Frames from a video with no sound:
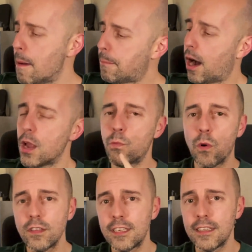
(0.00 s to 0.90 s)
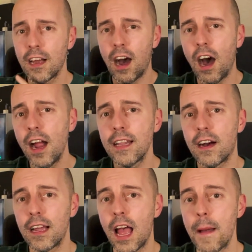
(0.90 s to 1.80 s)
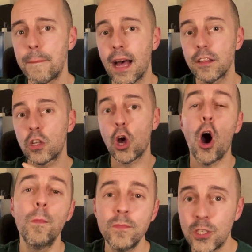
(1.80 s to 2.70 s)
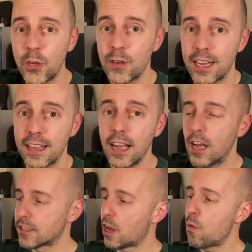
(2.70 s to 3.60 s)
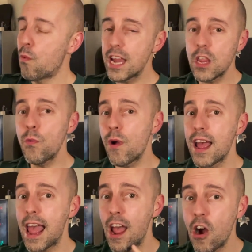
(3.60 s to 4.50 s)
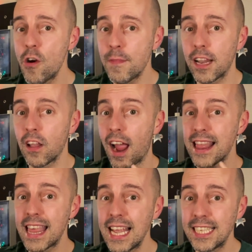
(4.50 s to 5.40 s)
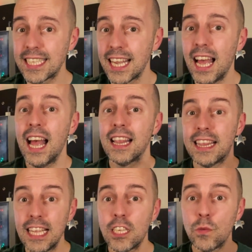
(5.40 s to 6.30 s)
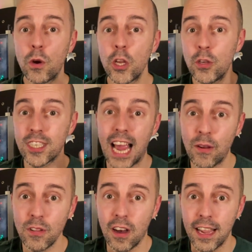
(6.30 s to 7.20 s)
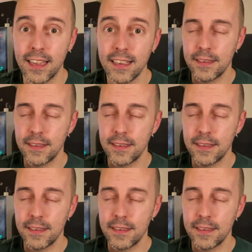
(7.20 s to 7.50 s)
But I wanted to highlight about the comms unit. So when you wear a helmet like this is what you sound like.